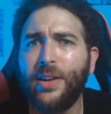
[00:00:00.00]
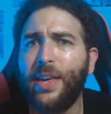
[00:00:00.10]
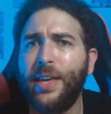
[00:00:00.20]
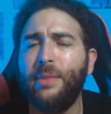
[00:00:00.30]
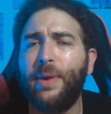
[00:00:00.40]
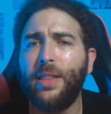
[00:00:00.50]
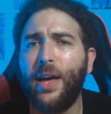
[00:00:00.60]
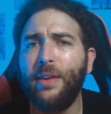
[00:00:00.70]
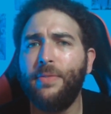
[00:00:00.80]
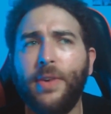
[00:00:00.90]
again in my
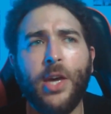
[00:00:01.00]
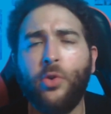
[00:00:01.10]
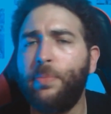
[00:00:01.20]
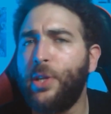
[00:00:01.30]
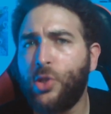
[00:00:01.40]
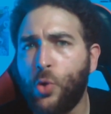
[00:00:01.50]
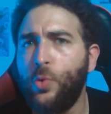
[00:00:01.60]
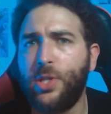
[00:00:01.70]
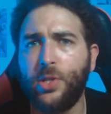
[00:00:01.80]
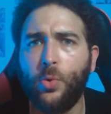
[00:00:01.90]
life, it would be too
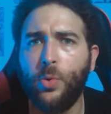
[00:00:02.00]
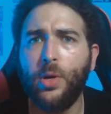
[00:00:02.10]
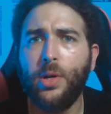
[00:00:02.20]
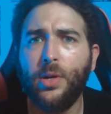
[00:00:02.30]
soon.